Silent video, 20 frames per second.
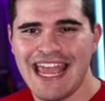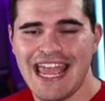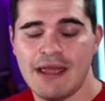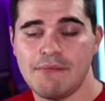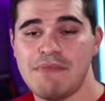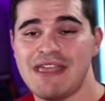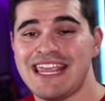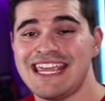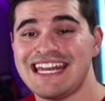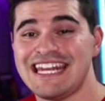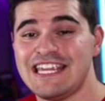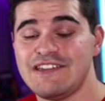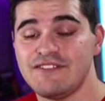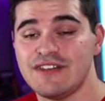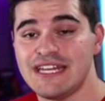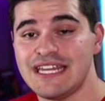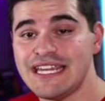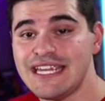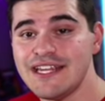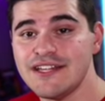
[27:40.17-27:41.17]
and make it
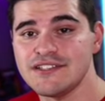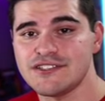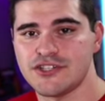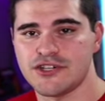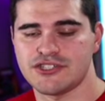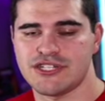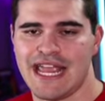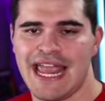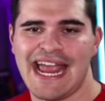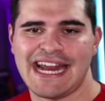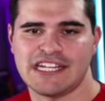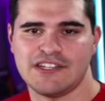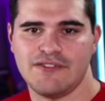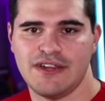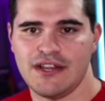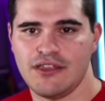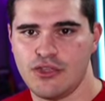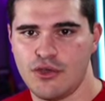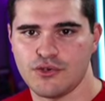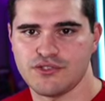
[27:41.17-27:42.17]
even easier to
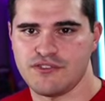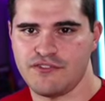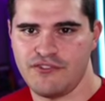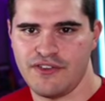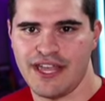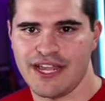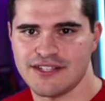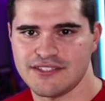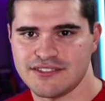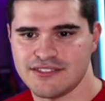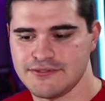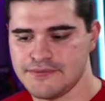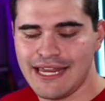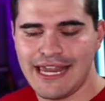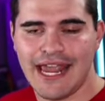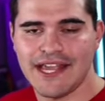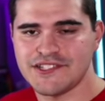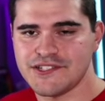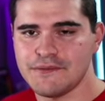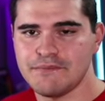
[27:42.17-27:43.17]
activate those effects.
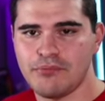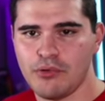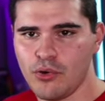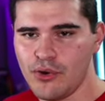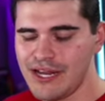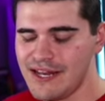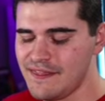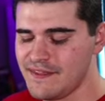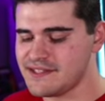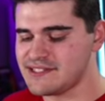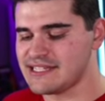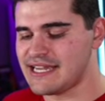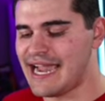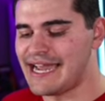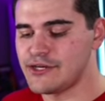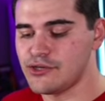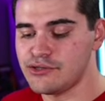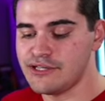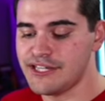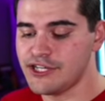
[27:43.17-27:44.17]
Case in point, this
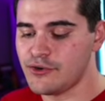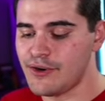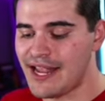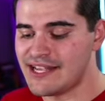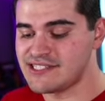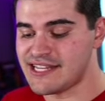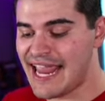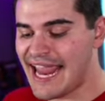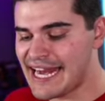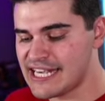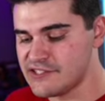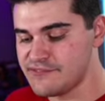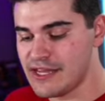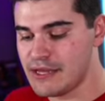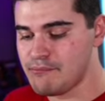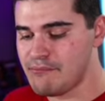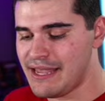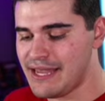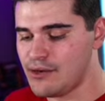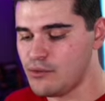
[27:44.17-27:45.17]
Kaido leader has
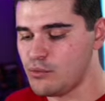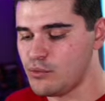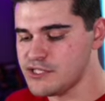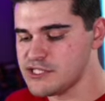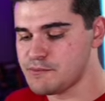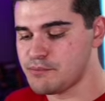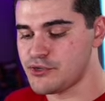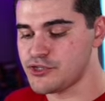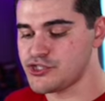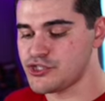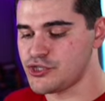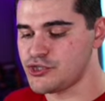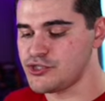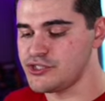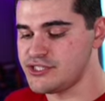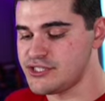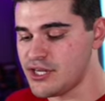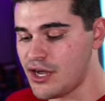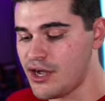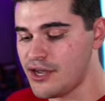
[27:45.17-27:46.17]
activate main once per
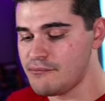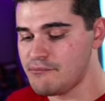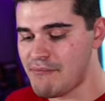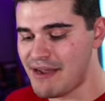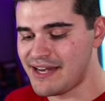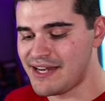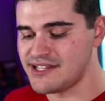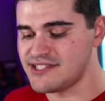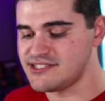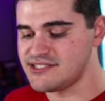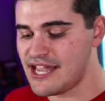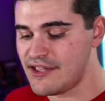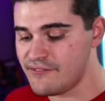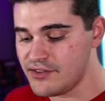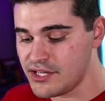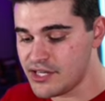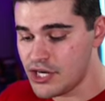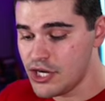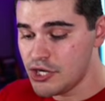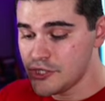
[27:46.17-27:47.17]
turn Don minus
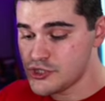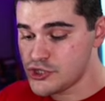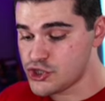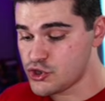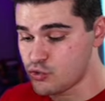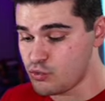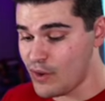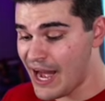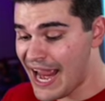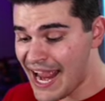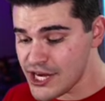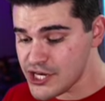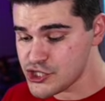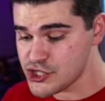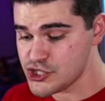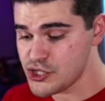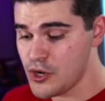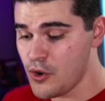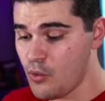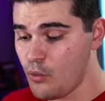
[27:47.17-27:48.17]
7,
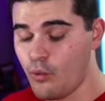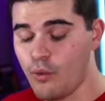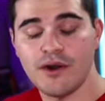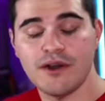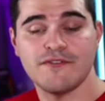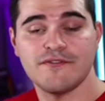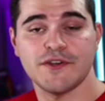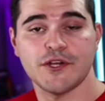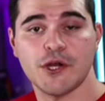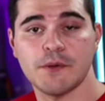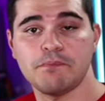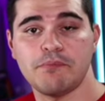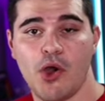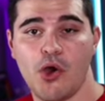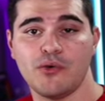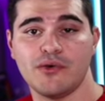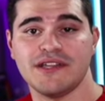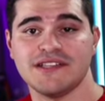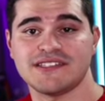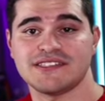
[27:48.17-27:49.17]
trash one of your
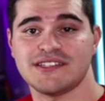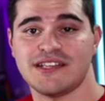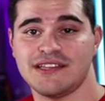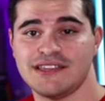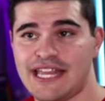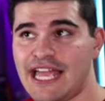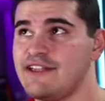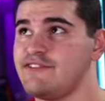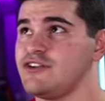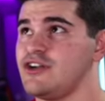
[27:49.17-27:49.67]
opponent's life